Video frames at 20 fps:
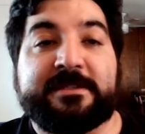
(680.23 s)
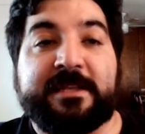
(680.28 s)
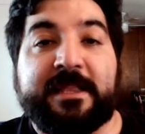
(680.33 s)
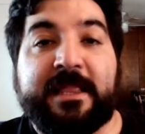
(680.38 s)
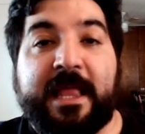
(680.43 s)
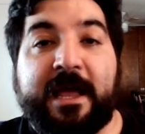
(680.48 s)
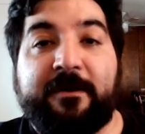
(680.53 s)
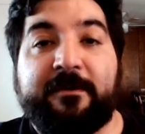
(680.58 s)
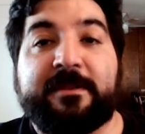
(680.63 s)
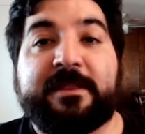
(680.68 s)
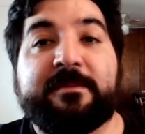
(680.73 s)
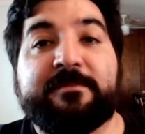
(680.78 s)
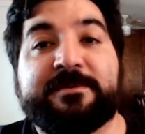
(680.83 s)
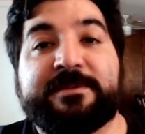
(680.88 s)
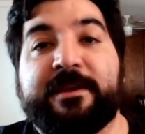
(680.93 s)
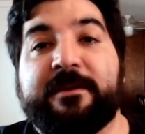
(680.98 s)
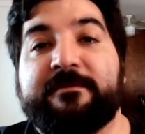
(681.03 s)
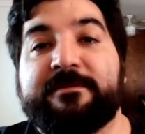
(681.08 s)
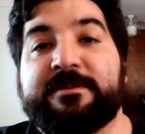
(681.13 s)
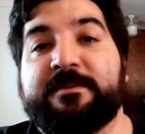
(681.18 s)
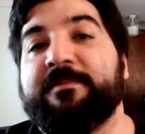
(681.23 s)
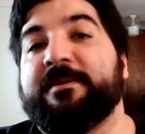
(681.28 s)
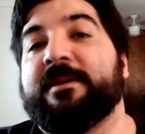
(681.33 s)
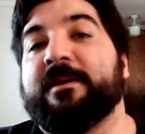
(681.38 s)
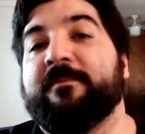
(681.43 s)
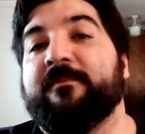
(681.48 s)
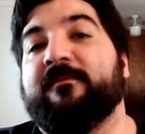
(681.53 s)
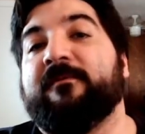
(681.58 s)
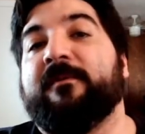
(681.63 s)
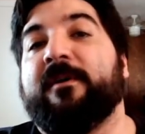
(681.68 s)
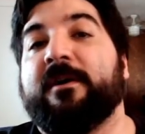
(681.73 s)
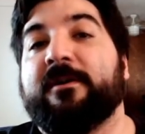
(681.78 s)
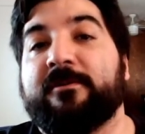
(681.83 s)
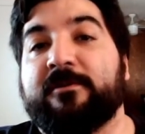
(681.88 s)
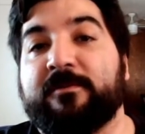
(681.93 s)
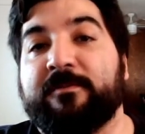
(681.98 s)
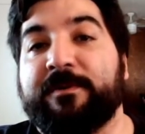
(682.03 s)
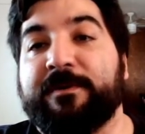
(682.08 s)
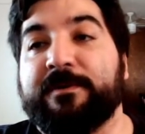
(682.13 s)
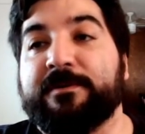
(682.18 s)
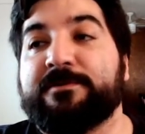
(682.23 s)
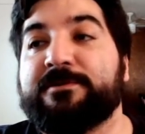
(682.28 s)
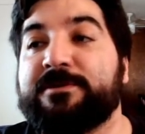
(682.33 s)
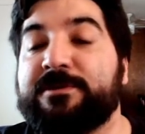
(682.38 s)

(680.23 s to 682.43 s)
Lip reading: allowing themselves to become vulnerable